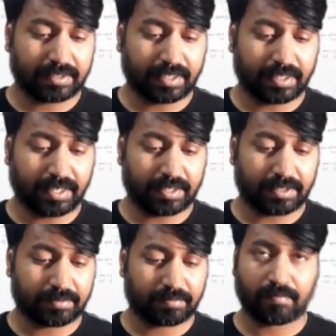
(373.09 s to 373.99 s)
in the container.
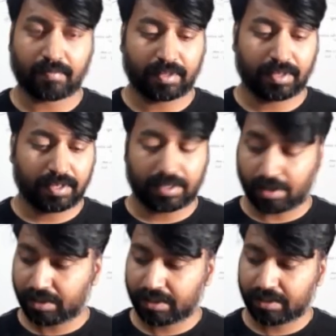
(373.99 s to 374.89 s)
And
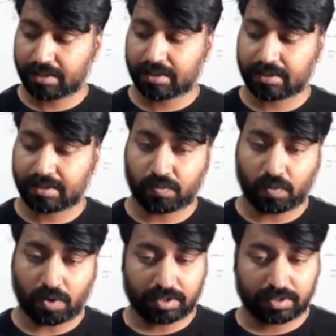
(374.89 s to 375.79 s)
already the water